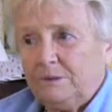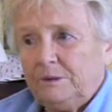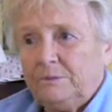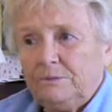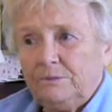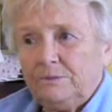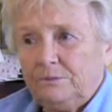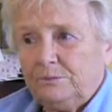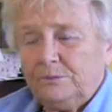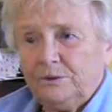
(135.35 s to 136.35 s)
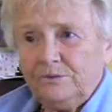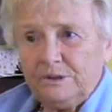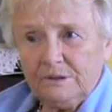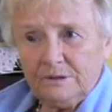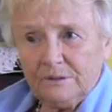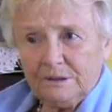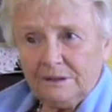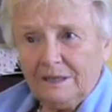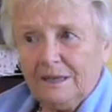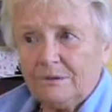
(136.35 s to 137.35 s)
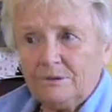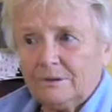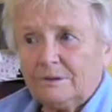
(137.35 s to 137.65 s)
we moved into a little house